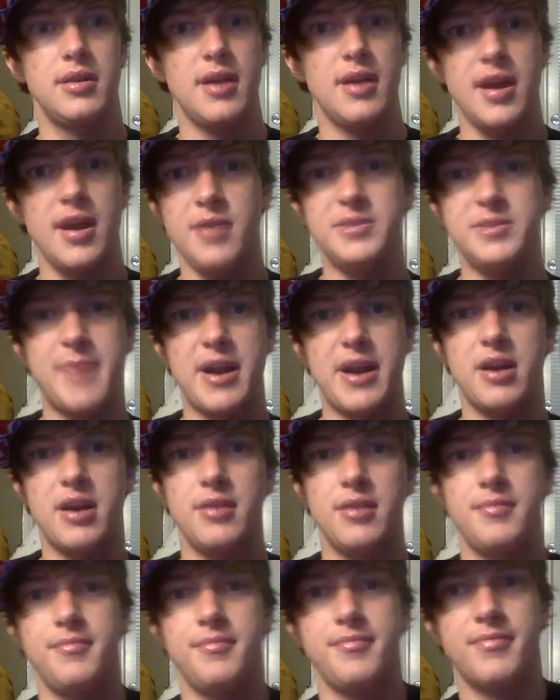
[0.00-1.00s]
it was better.
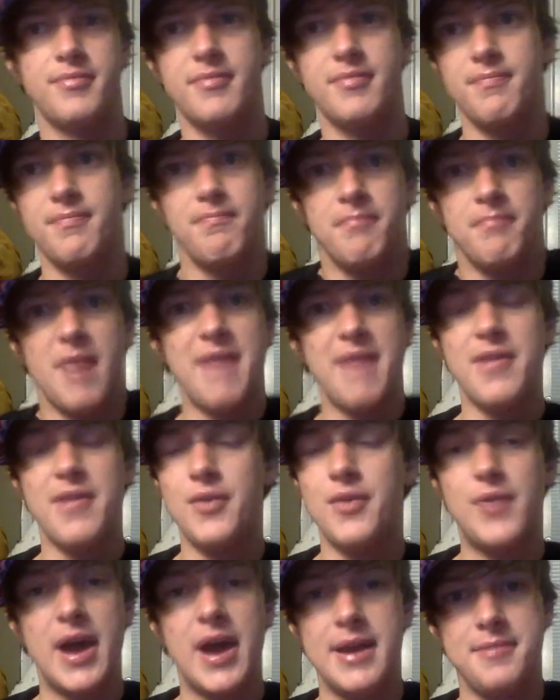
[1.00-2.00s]
I felt
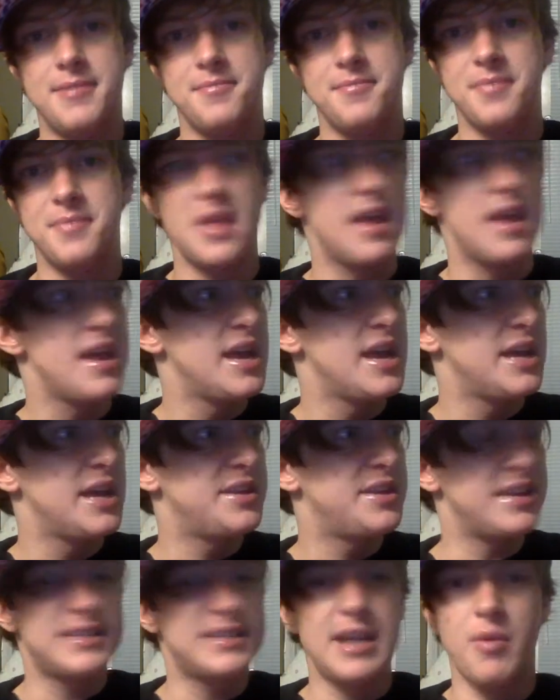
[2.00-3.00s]
fine.
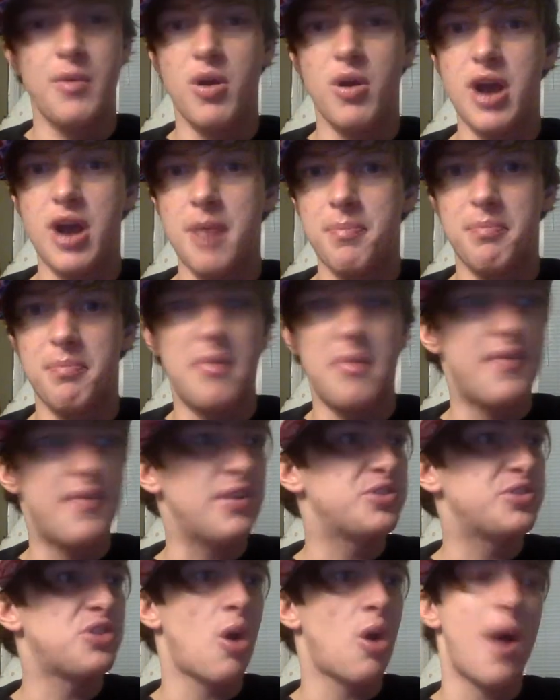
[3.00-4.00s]
The next day I woke up,
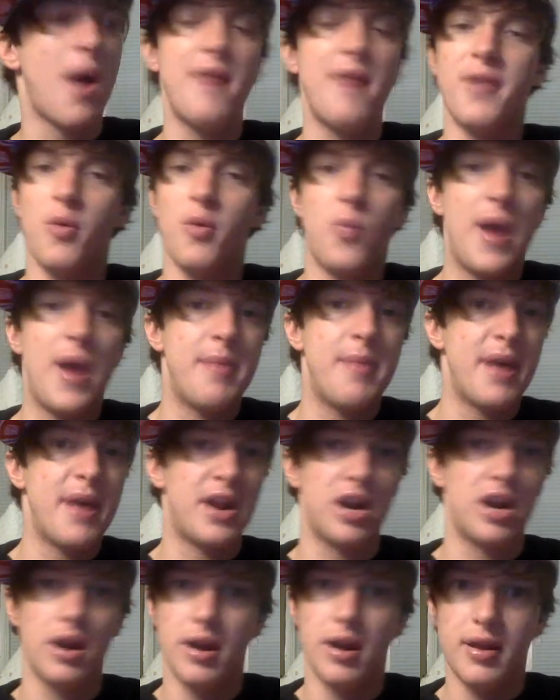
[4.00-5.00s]
I felt way
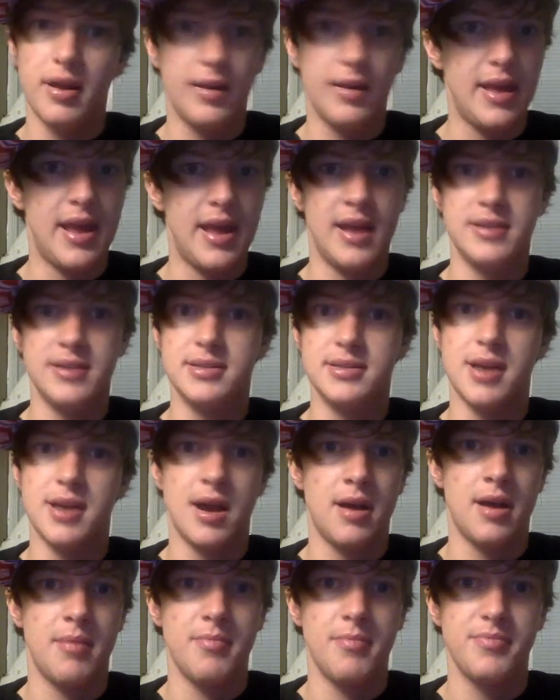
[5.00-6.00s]
better. And
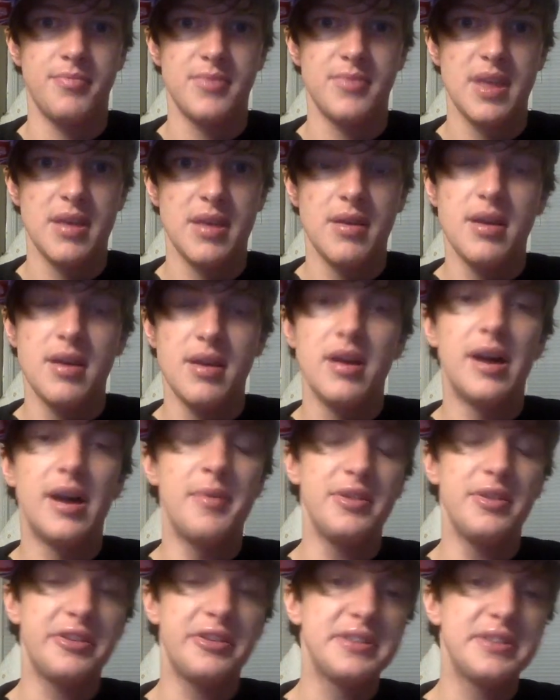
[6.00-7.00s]
I'm
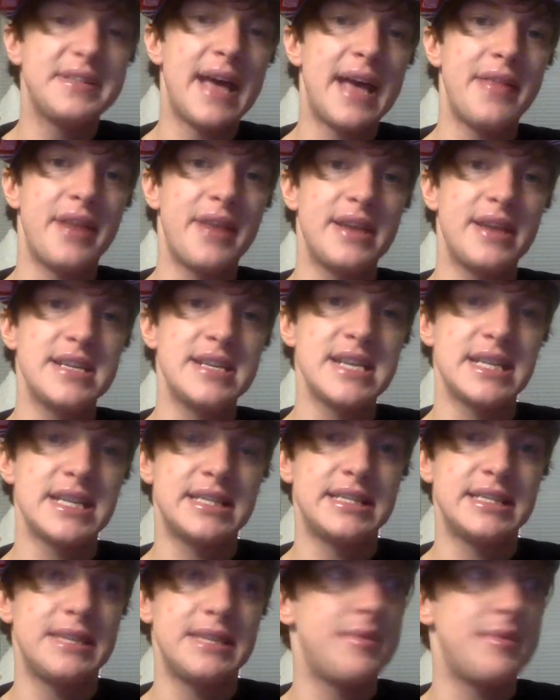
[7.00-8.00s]
a little sad that I didn't get
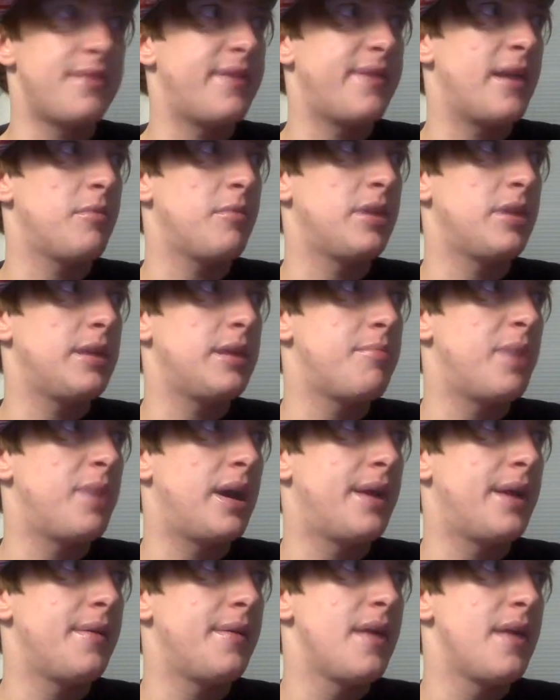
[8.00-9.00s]
to see my family,
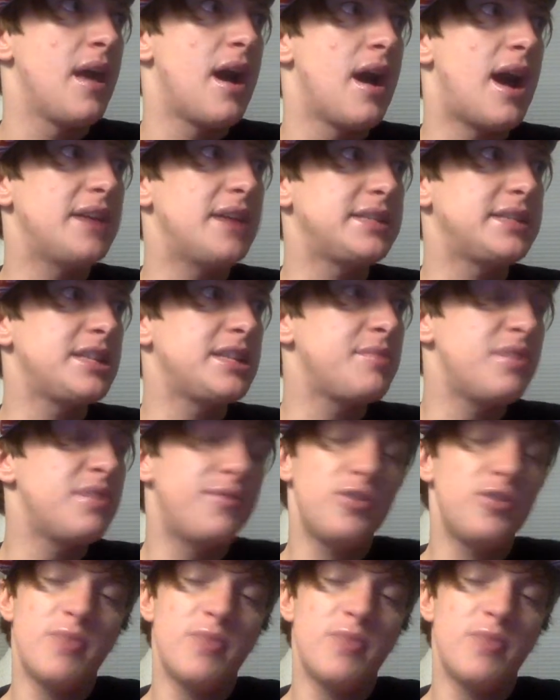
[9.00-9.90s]
but I'll see them in a few